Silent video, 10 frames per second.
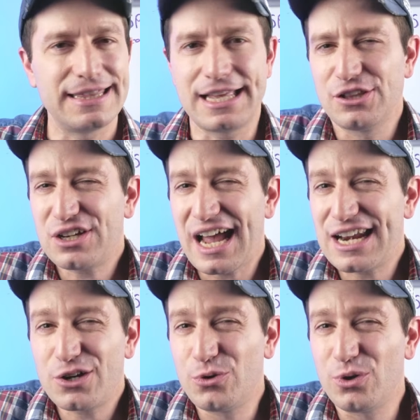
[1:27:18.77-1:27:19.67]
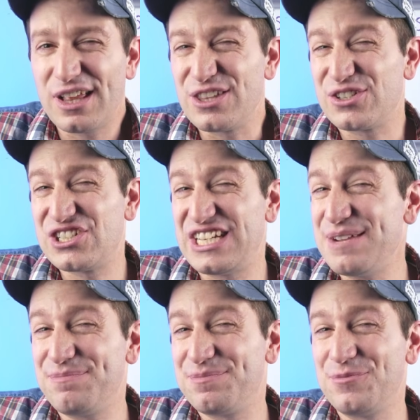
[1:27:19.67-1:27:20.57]
They look kind of cool and they're
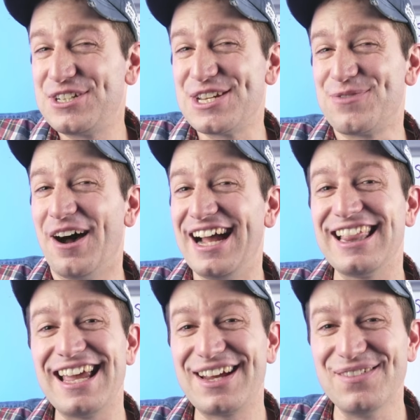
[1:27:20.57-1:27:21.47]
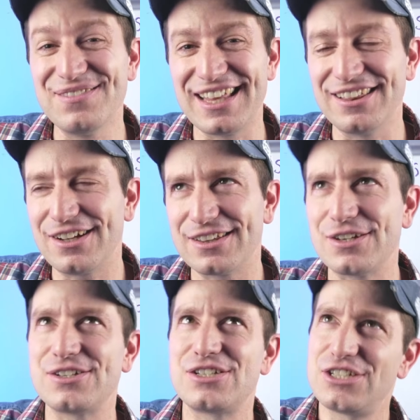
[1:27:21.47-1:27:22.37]
cheap, which is why I like them.
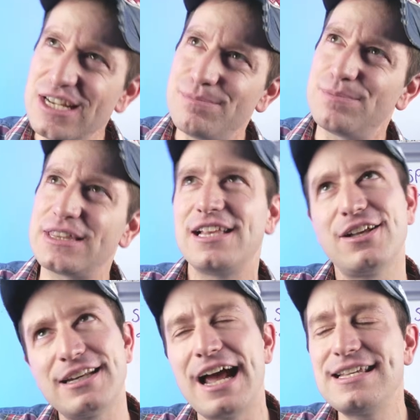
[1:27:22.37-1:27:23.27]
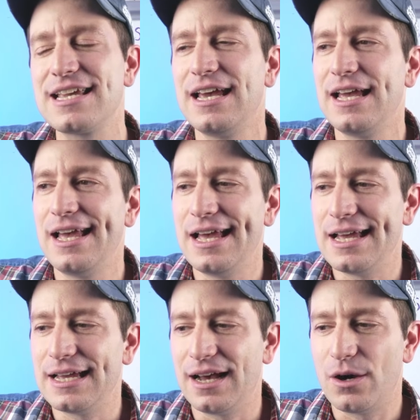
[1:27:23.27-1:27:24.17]
They're cheap, but they look nice.
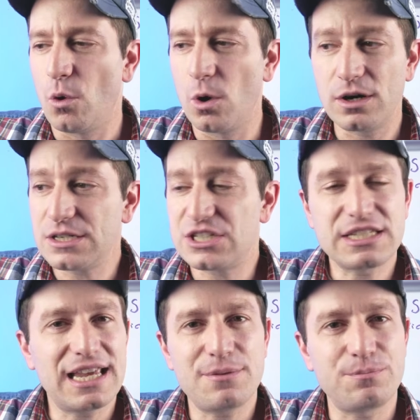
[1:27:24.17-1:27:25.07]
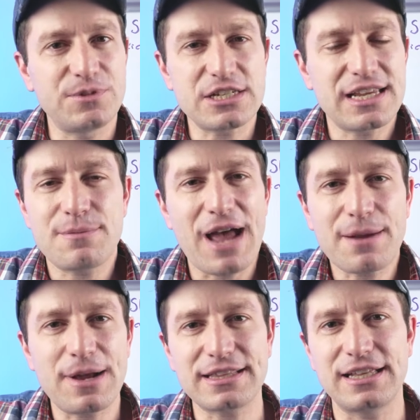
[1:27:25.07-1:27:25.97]
Or just get a
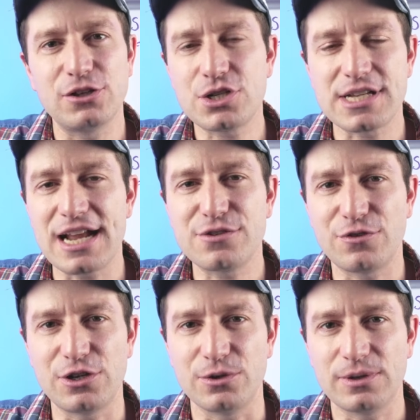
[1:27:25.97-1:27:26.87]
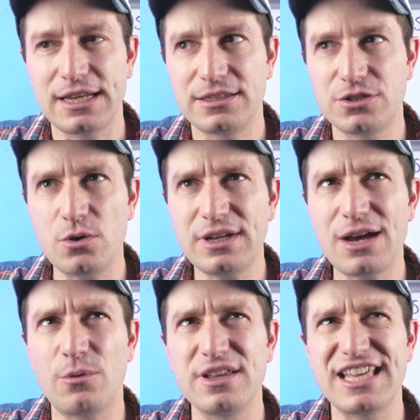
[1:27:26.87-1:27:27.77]
backpack that looks nice for you. Like, don't
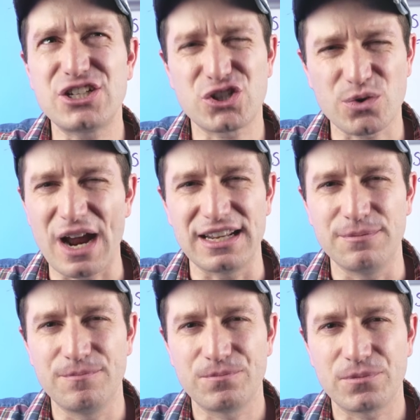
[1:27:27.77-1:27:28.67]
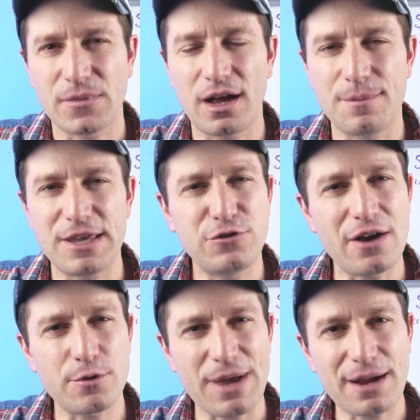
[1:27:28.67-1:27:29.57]
get one that's shredded. If you
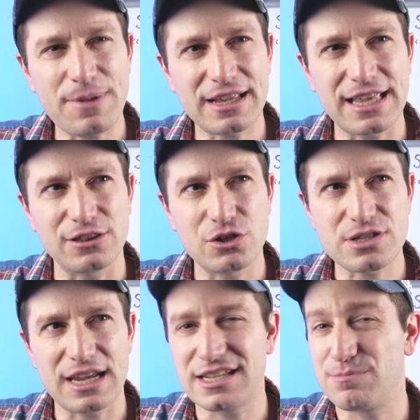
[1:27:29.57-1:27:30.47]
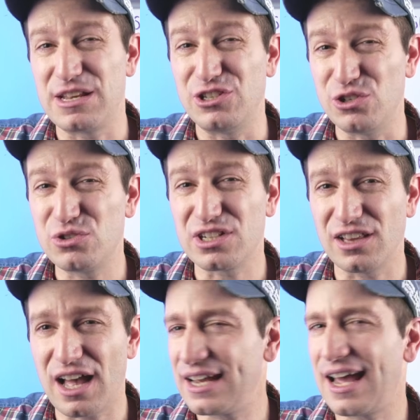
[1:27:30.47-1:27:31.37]
have a backpack that looks like it's been used a
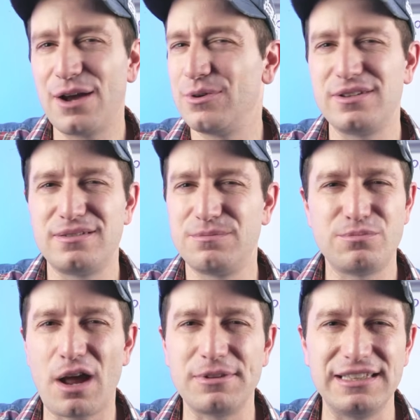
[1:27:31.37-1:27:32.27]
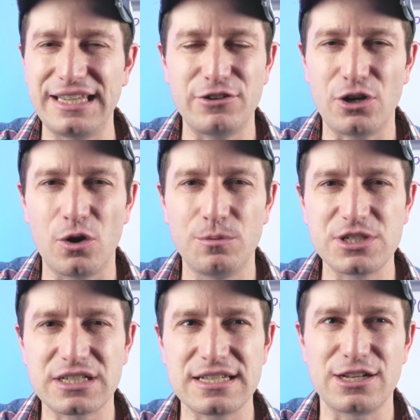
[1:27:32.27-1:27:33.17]
lot, I would probably leave it home,
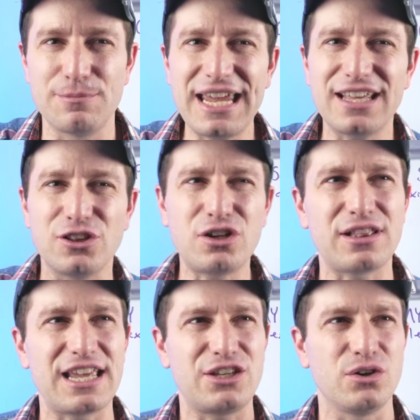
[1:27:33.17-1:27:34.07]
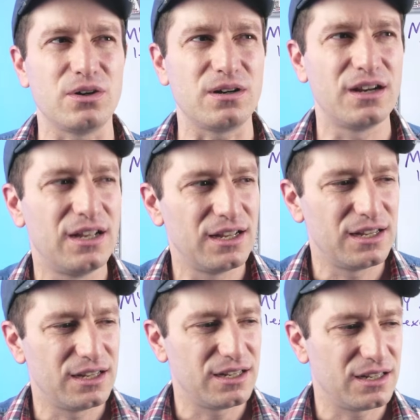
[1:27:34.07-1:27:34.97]
just because it'll make it look like you're
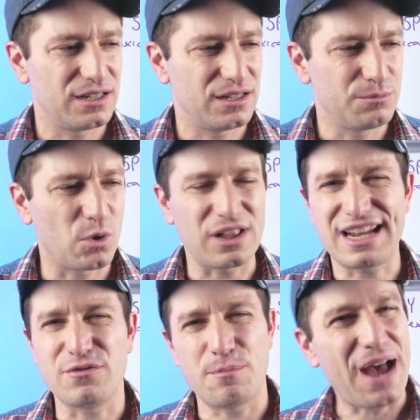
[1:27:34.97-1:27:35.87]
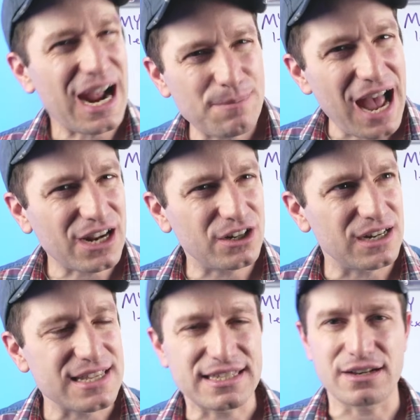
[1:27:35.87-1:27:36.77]
more like of a
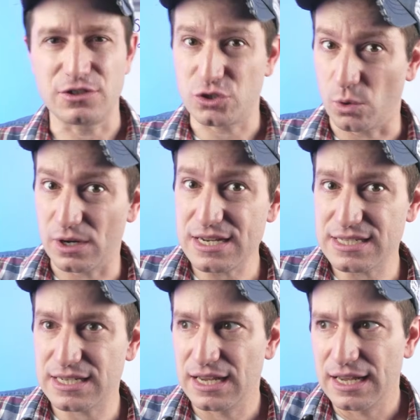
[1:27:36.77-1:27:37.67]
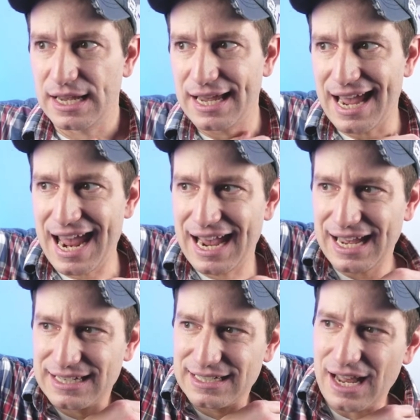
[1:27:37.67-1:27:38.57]
backpacker instead of a tourist.
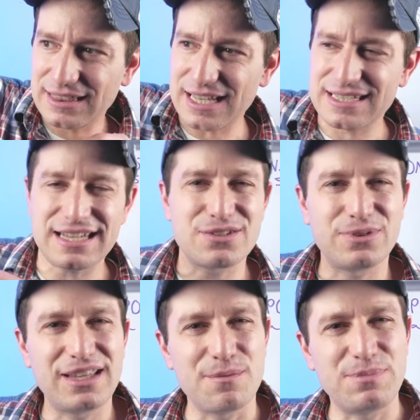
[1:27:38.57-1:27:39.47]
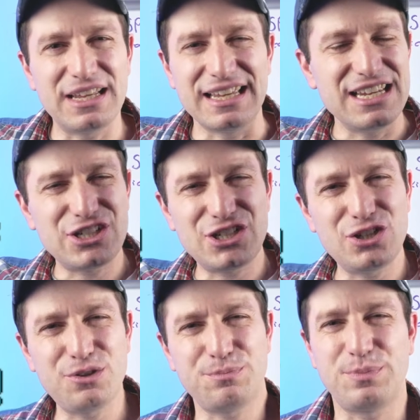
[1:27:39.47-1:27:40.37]
And not that that's really a big
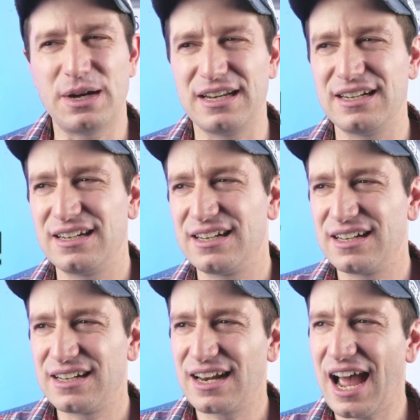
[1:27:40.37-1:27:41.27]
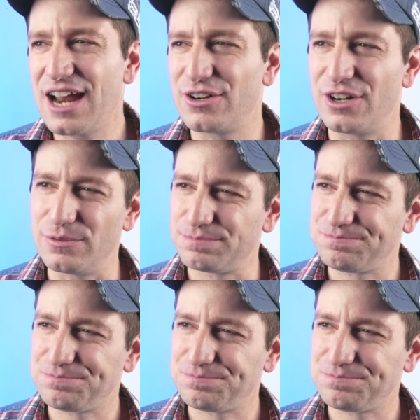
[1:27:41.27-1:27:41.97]
issue, but I don't know.